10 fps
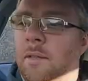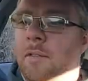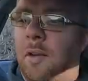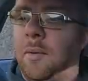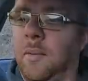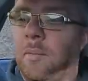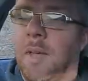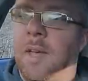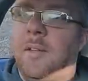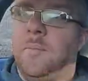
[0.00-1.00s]
So
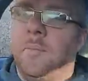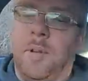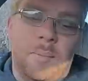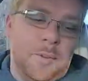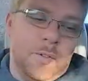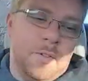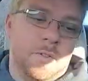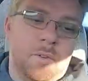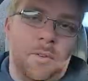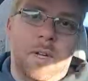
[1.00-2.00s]
that is pretty much the
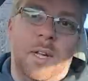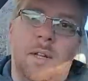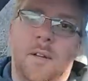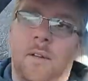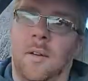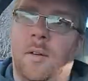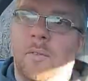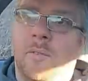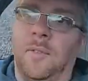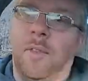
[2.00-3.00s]
story
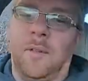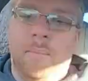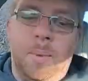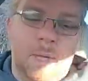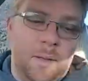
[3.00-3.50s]
of me